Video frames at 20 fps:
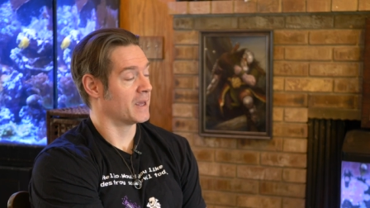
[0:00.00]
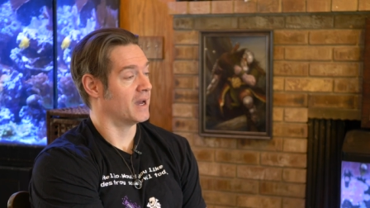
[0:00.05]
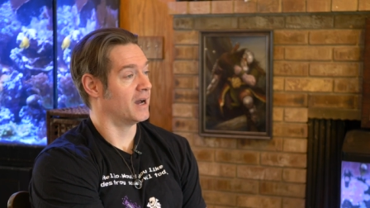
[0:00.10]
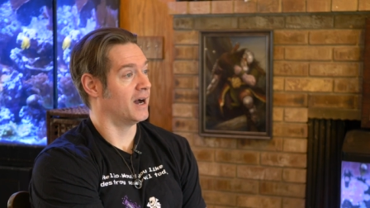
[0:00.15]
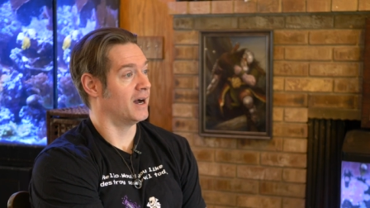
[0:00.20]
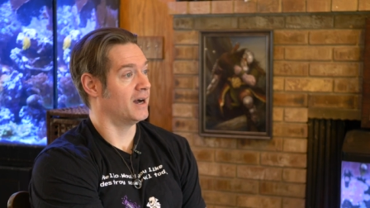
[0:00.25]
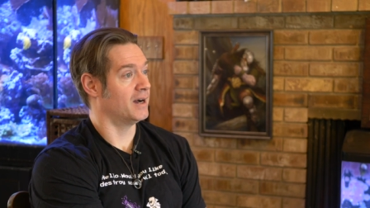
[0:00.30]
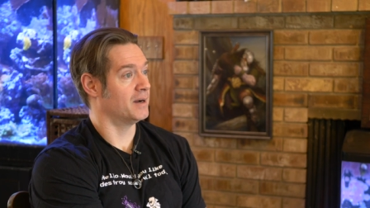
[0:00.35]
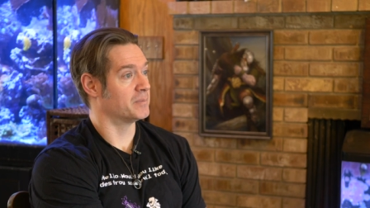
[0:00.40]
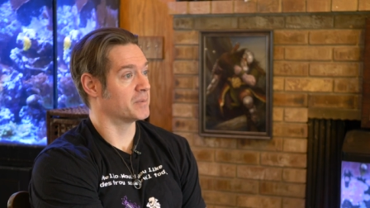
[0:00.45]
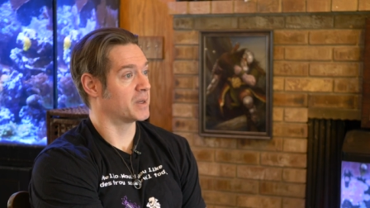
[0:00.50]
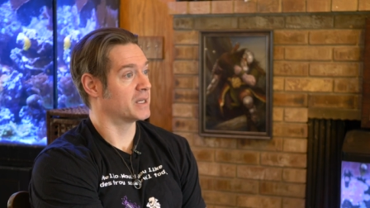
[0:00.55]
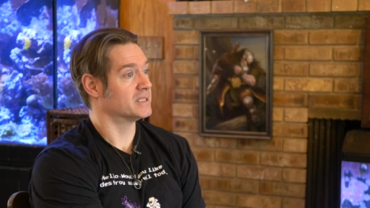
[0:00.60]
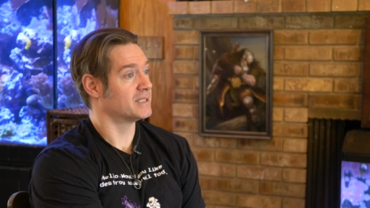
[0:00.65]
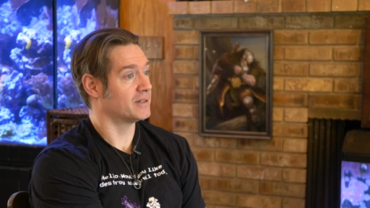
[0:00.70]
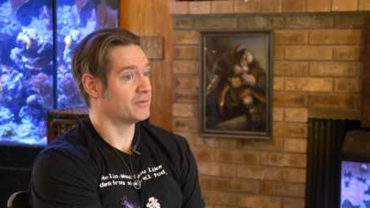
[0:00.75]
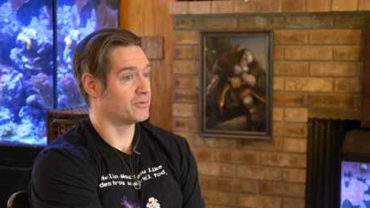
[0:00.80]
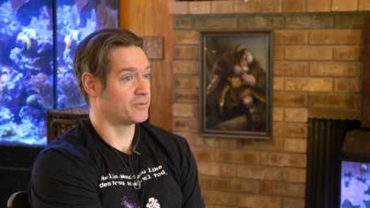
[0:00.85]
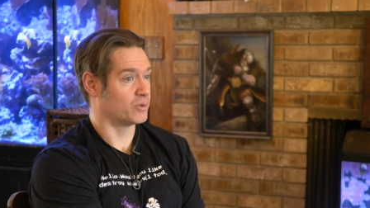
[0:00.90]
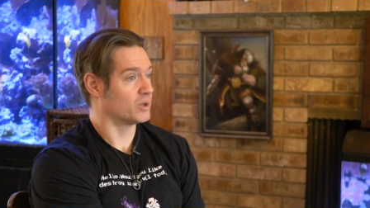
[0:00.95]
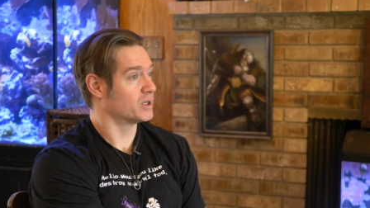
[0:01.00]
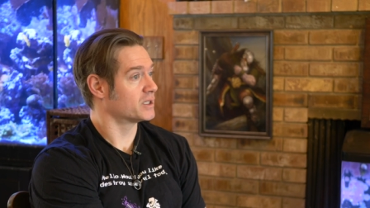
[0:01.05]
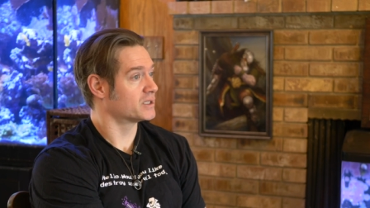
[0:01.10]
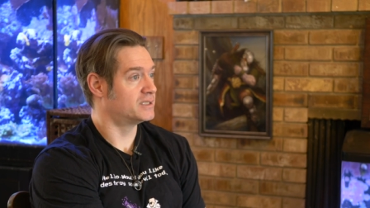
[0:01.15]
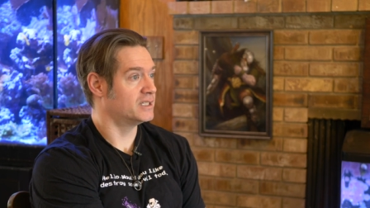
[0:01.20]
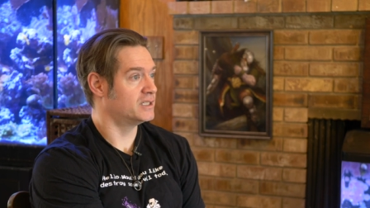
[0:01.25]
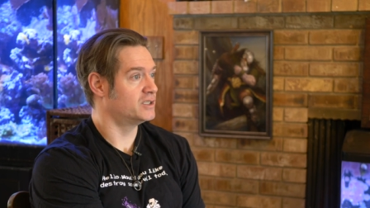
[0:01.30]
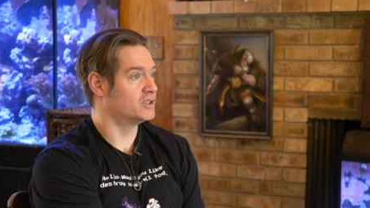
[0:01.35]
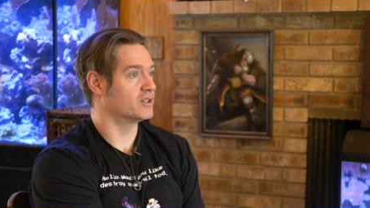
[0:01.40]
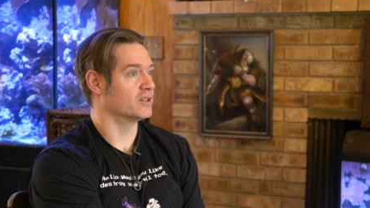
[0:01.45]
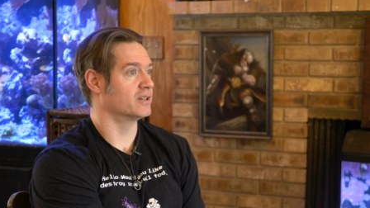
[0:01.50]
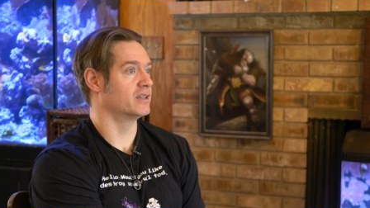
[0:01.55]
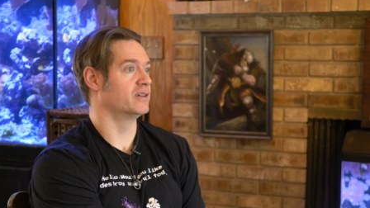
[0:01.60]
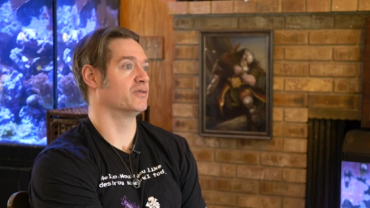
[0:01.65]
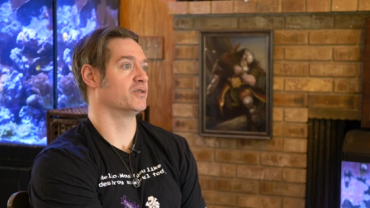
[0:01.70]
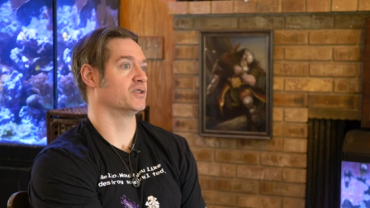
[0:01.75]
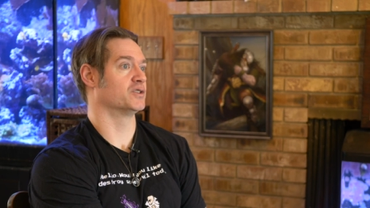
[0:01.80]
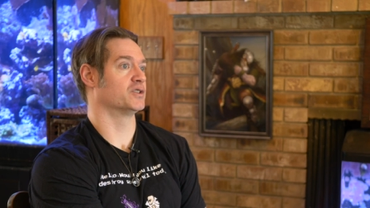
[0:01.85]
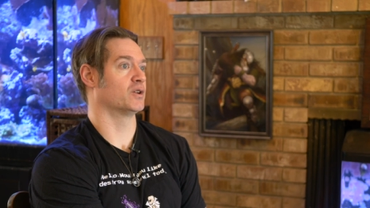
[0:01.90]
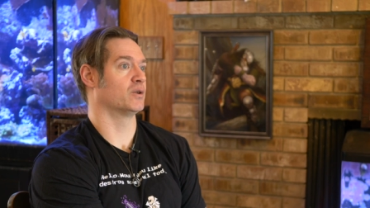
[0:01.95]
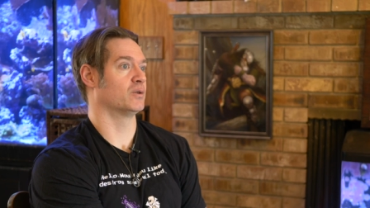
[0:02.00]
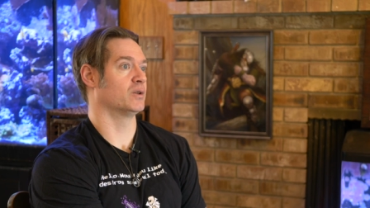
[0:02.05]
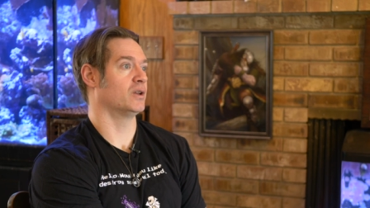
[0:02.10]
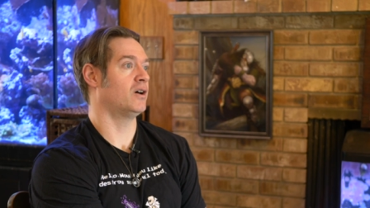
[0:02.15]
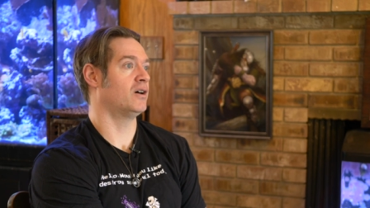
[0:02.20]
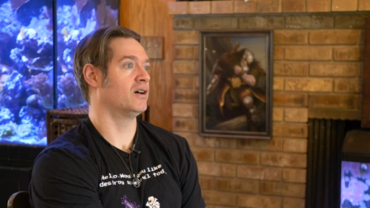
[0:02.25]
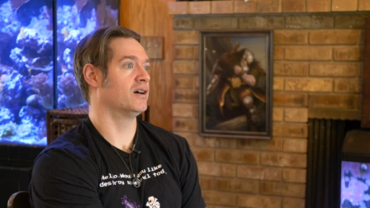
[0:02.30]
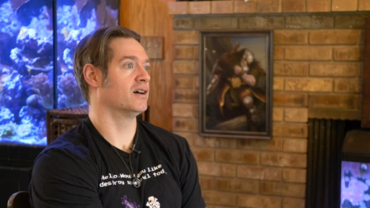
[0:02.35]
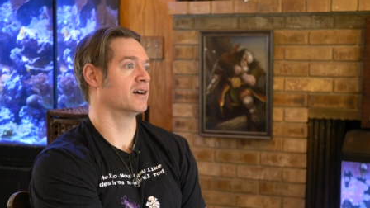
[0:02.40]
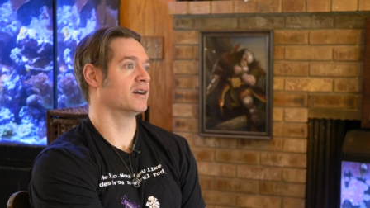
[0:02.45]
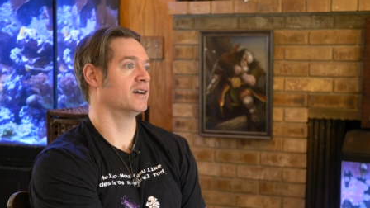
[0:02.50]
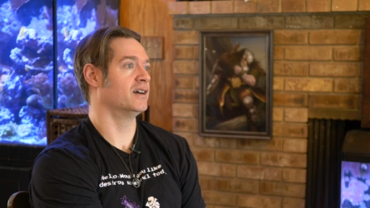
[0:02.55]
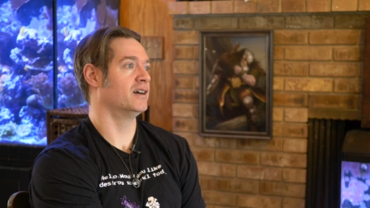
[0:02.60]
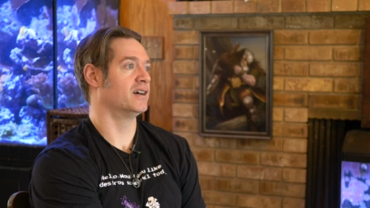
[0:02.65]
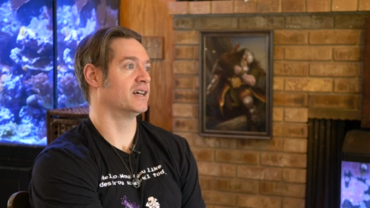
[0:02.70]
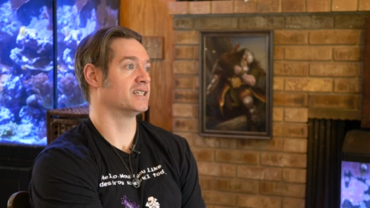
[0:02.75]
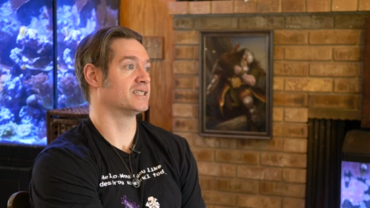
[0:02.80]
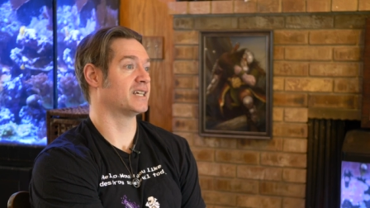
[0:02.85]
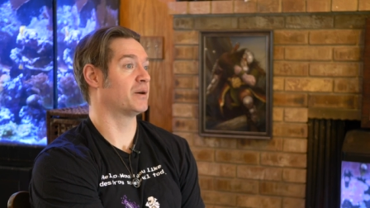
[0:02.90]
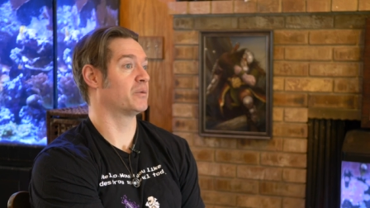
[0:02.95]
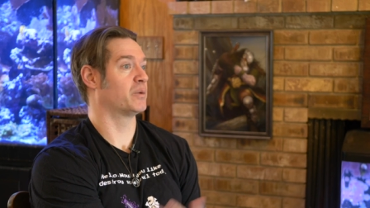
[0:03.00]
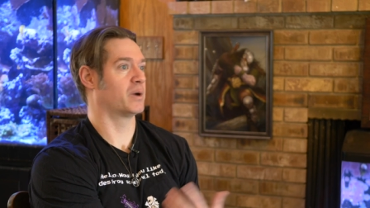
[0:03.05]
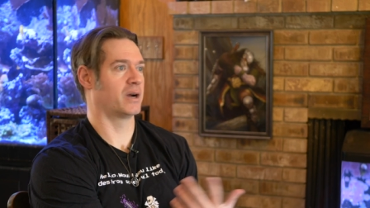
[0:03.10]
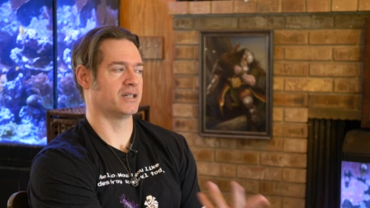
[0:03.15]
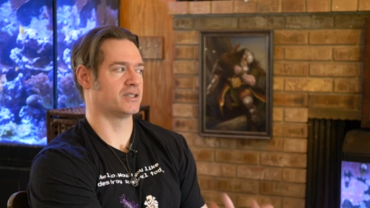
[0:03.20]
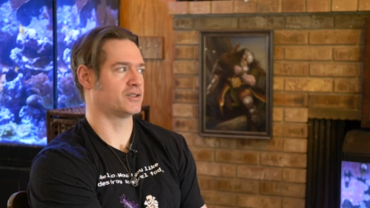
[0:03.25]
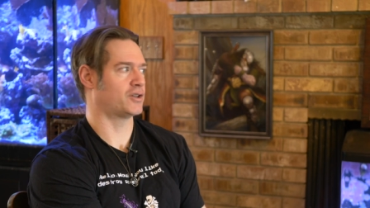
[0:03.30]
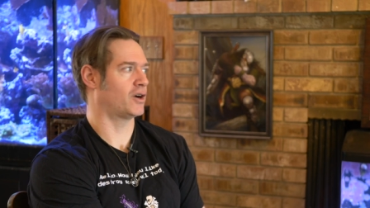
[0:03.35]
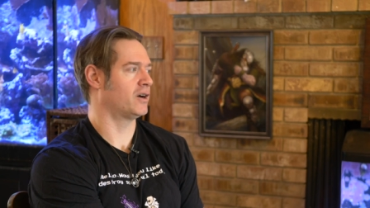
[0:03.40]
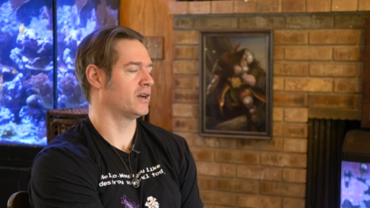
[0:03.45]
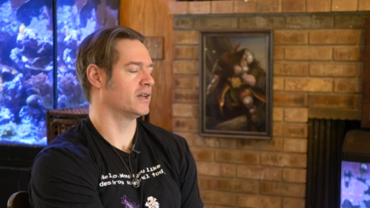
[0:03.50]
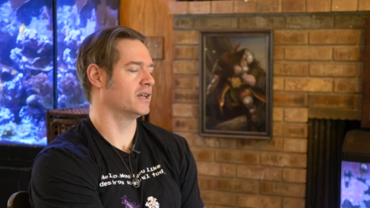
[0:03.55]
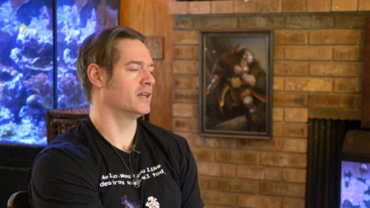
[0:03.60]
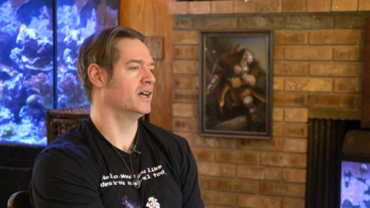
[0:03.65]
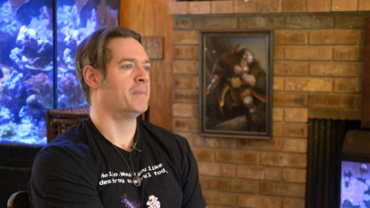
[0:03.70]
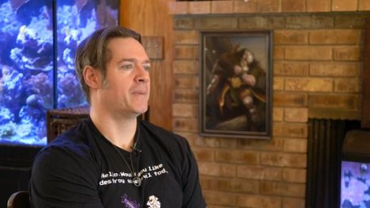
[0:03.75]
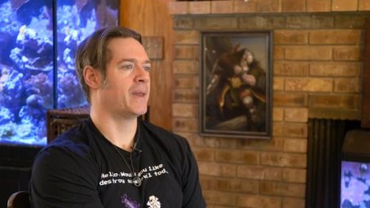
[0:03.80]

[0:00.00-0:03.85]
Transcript: Because um, I've worked digitally for so long, that's how, where I started,